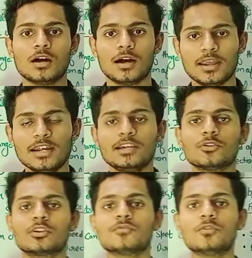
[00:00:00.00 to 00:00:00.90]
8
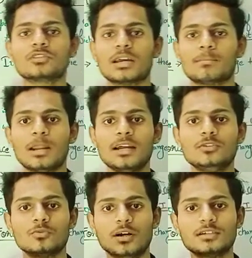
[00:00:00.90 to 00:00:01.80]
Newton force applied
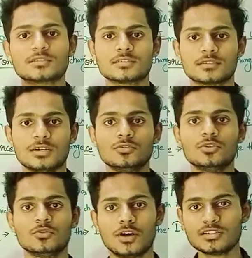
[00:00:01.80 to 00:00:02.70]
towards south,
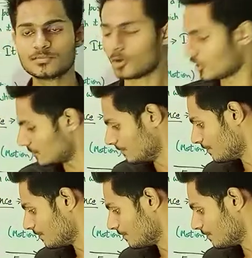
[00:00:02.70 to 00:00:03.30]
towards bottom.